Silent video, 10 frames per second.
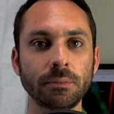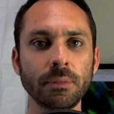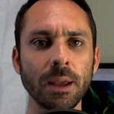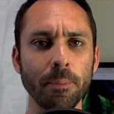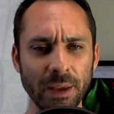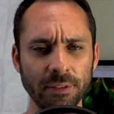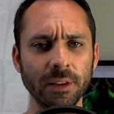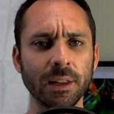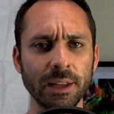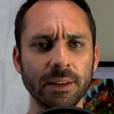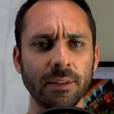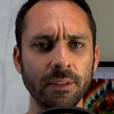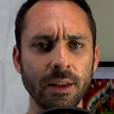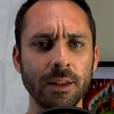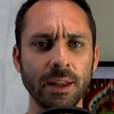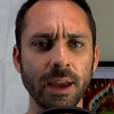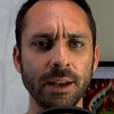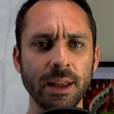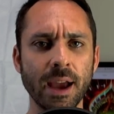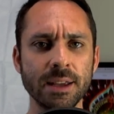Basically, the
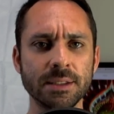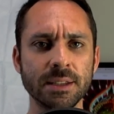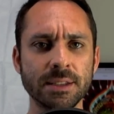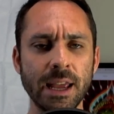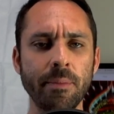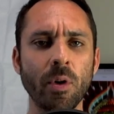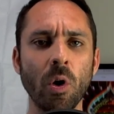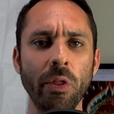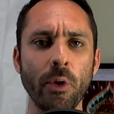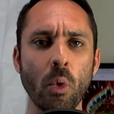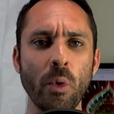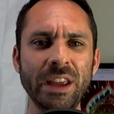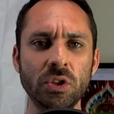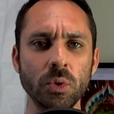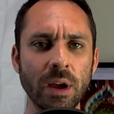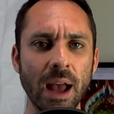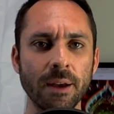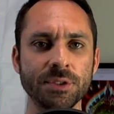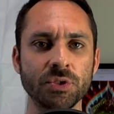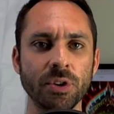idea is the same, although we do
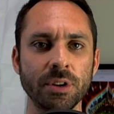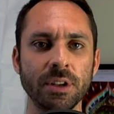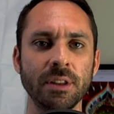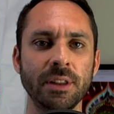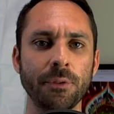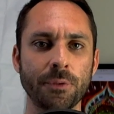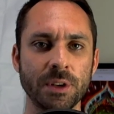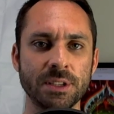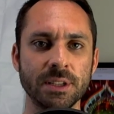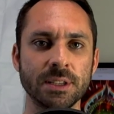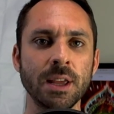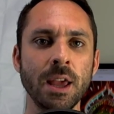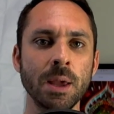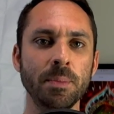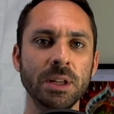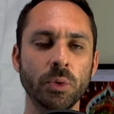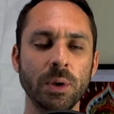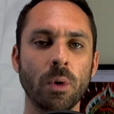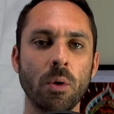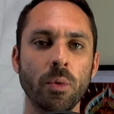have certain differences between
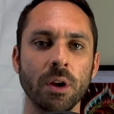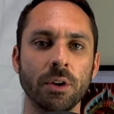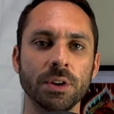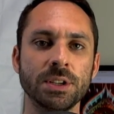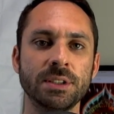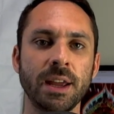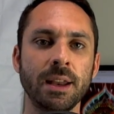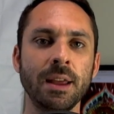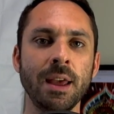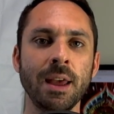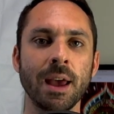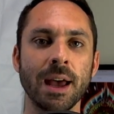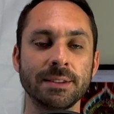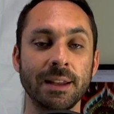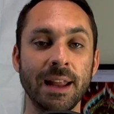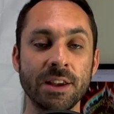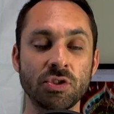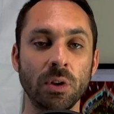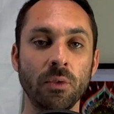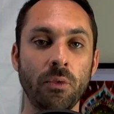what we understand as an
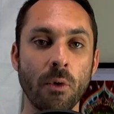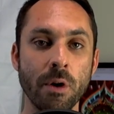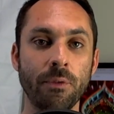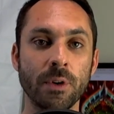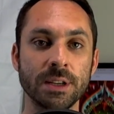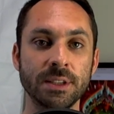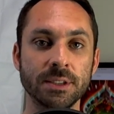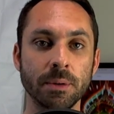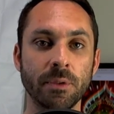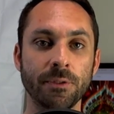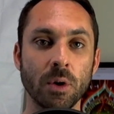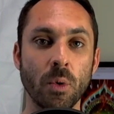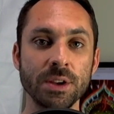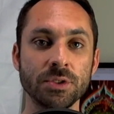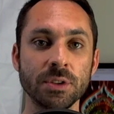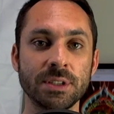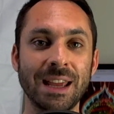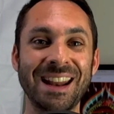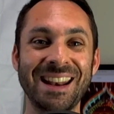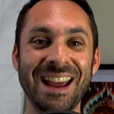echelon form for a system of equations
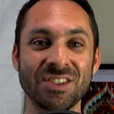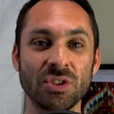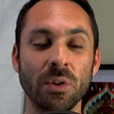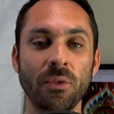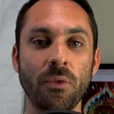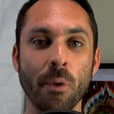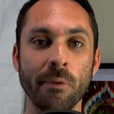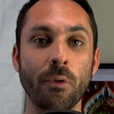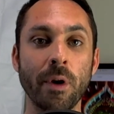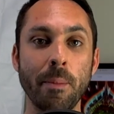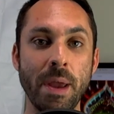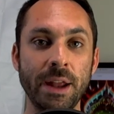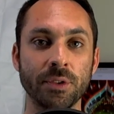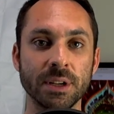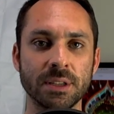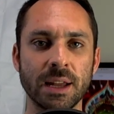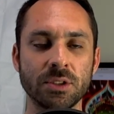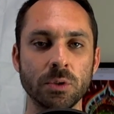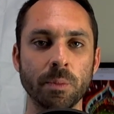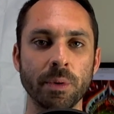and an echelon form for a matrix. That's
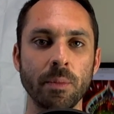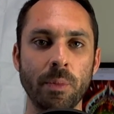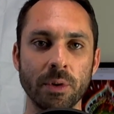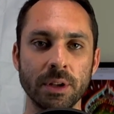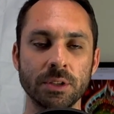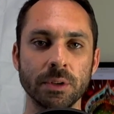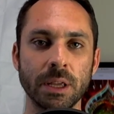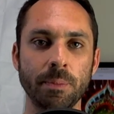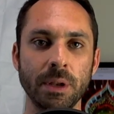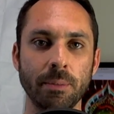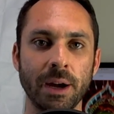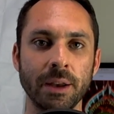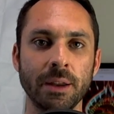super important to keep in mind.